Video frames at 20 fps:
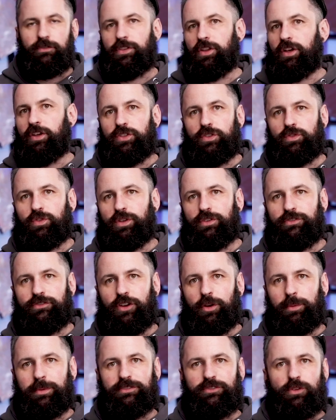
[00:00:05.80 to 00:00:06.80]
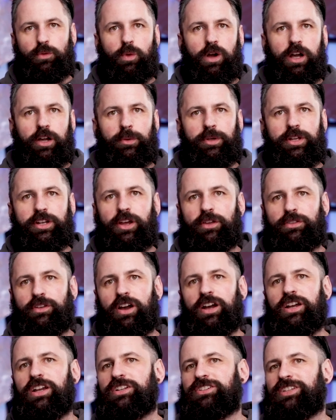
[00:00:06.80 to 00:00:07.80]
For those of you who follow me for a while, you know that
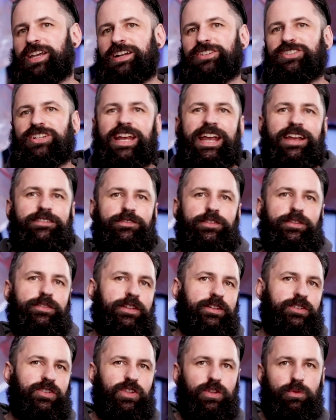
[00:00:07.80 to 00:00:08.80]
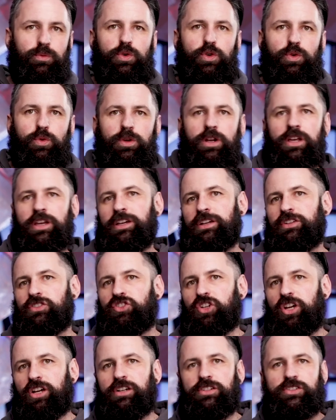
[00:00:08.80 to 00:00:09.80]
I attach everything to the wall.
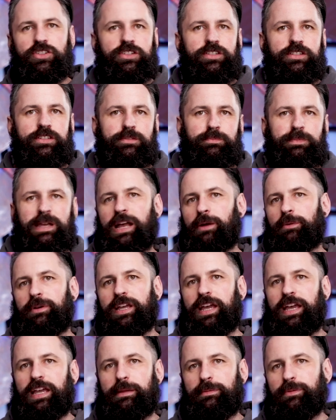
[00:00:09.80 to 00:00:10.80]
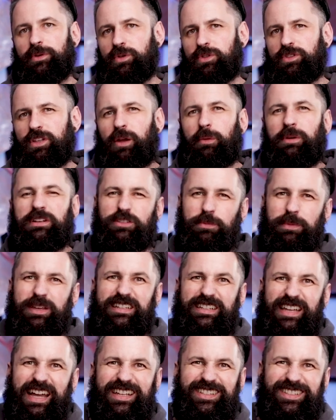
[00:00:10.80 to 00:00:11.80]
Chargers, power cables. I went a
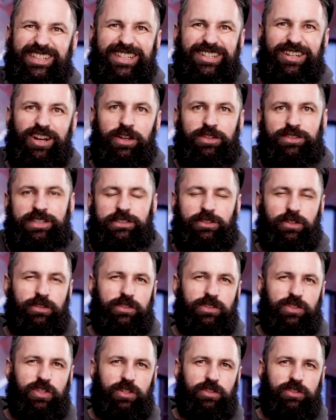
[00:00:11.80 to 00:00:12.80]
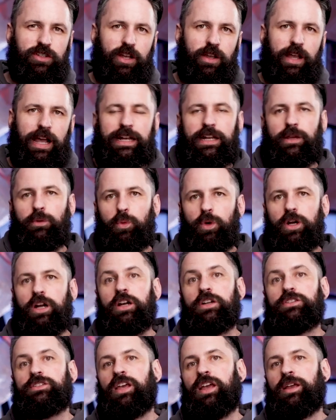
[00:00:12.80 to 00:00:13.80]
bit Casey Neistat on the studio and it
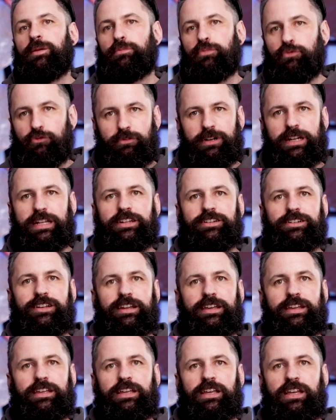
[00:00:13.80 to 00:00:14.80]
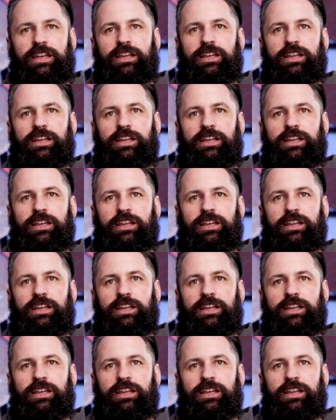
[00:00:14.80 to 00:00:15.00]
worked brilliantly.